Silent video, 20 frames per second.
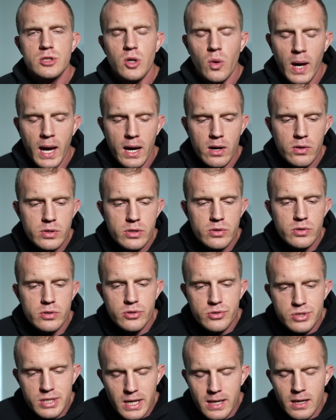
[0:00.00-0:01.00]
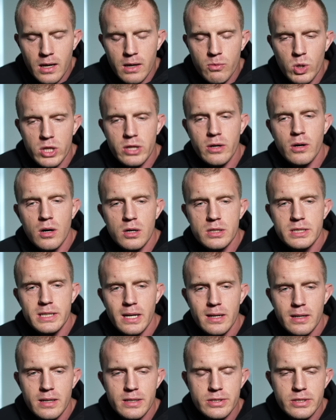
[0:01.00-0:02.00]
So how you use AI with
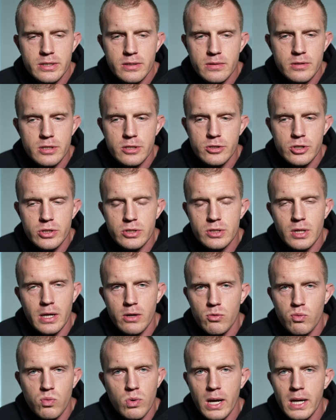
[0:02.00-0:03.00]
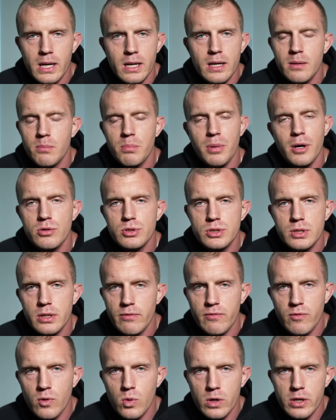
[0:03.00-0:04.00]
content isn't to just like write it and post
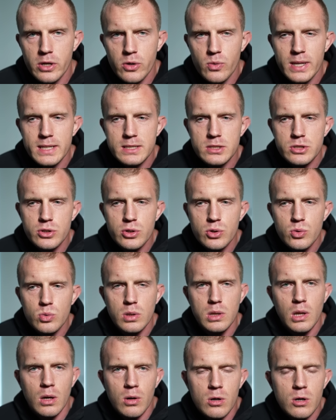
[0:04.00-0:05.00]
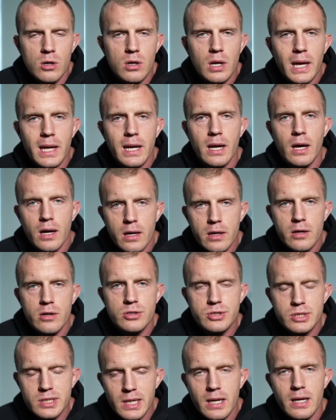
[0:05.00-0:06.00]
it for you. It's to learn and
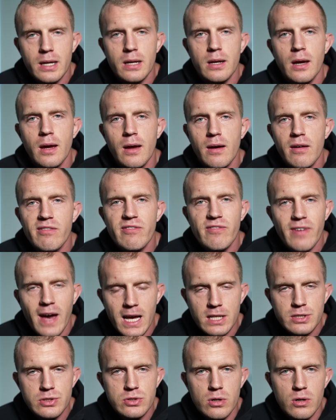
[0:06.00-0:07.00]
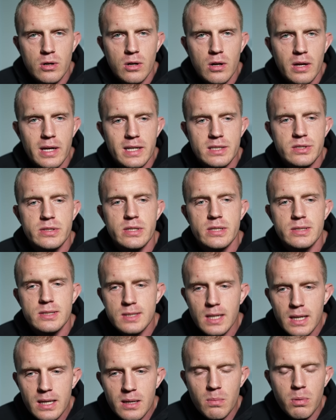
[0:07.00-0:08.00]
understand faster. It's to
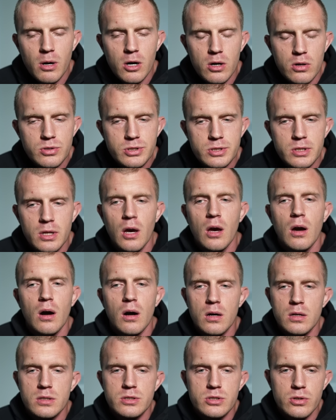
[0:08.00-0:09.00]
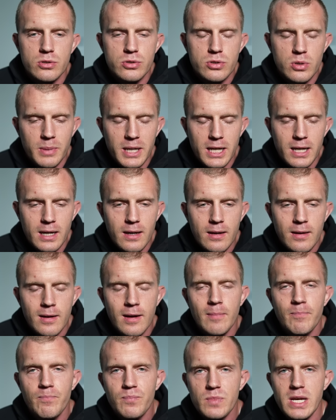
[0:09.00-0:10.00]
see a post on social media,
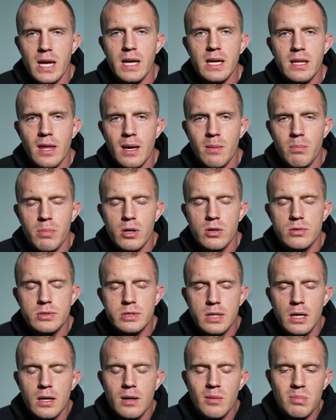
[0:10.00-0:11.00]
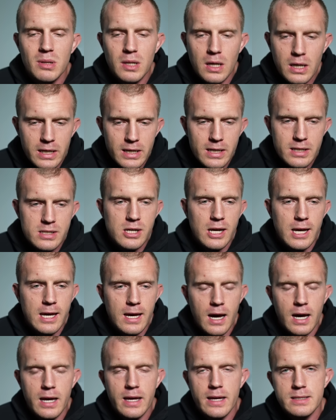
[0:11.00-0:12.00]
take that post, plug it into
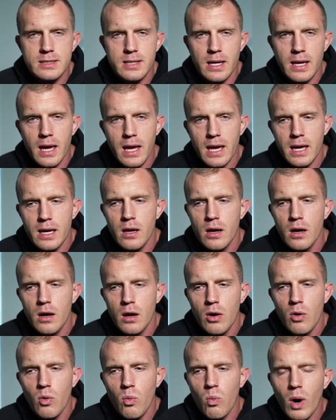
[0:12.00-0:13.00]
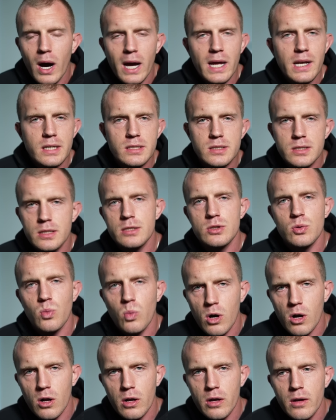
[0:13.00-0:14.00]
AI and say, hey, why does this
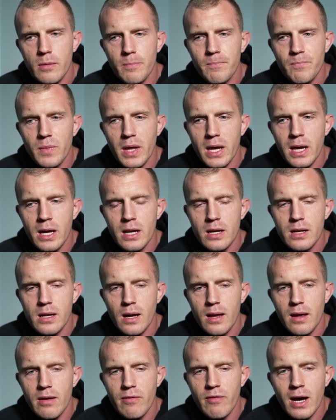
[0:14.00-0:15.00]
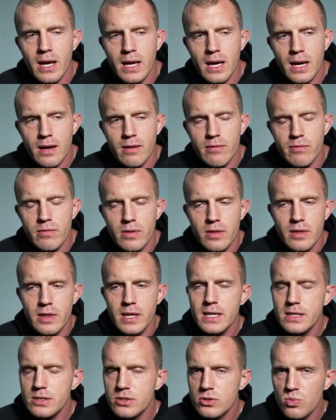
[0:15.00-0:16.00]
work? And if I have
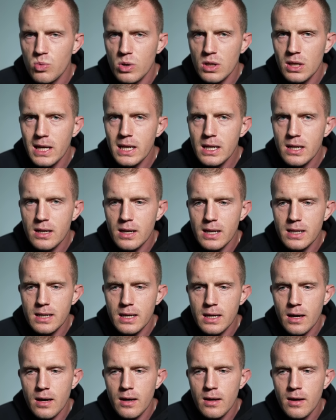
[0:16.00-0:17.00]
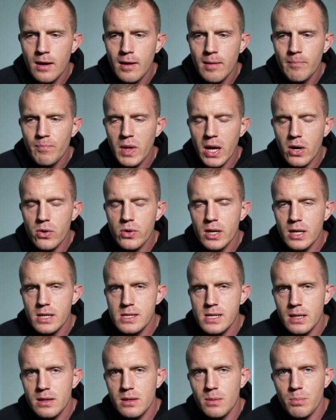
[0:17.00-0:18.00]
this related idea, how can I
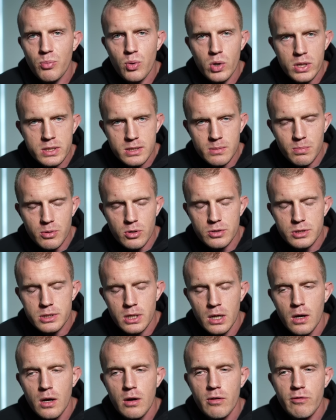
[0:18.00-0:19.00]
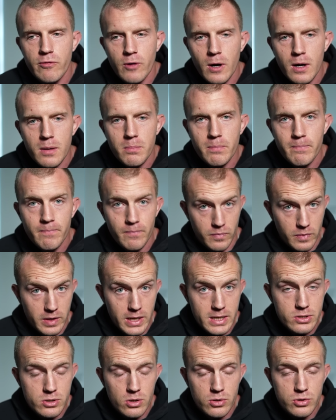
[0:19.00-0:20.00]
take the principles from
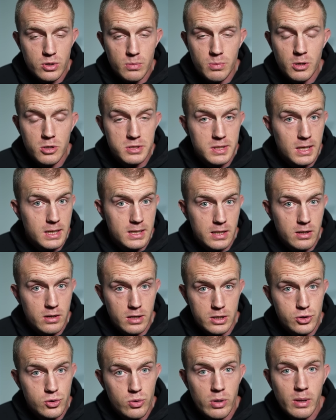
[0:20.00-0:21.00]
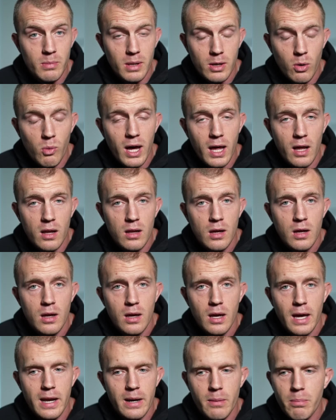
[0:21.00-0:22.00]
this social post that did extremely well
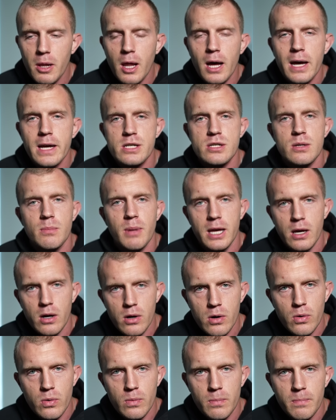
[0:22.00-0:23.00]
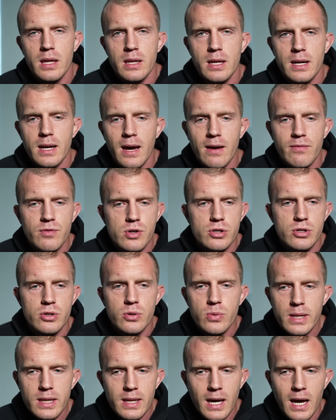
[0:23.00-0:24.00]
and apply it to my own? And then after
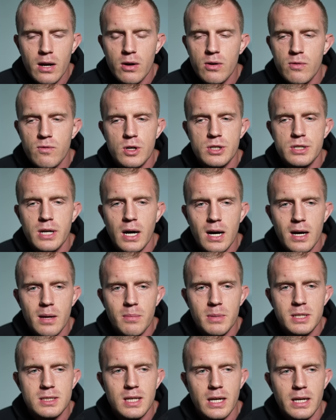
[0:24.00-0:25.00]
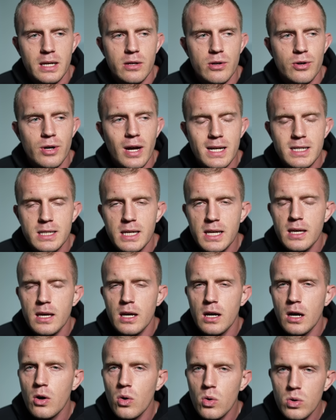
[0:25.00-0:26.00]
doing that over time, it's like you're not taking
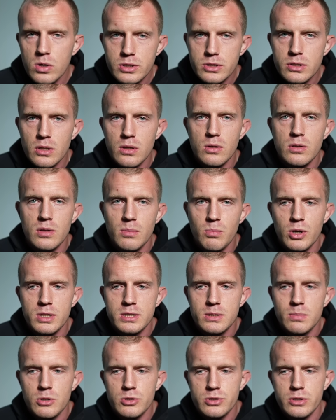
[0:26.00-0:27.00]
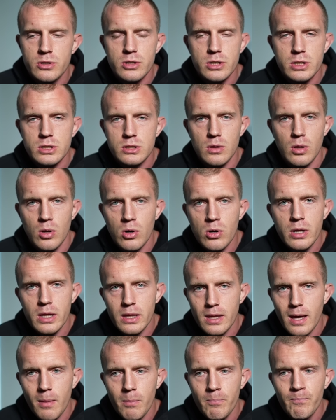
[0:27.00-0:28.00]
a course to learn the principles, you're just
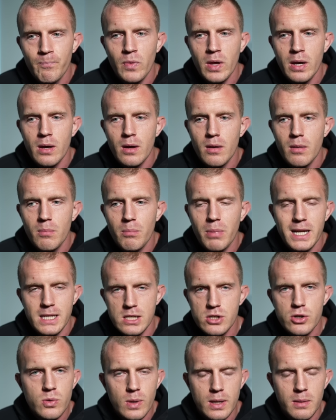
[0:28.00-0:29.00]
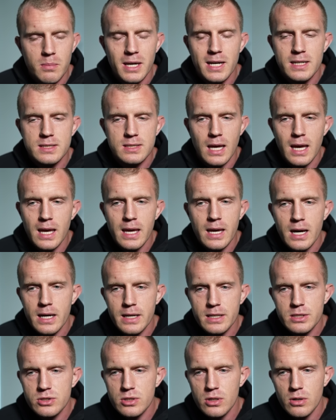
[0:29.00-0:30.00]
learning them by doing, because AI
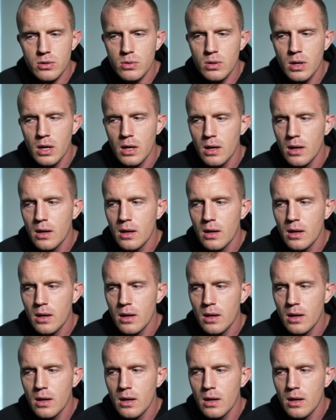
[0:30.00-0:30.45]
is so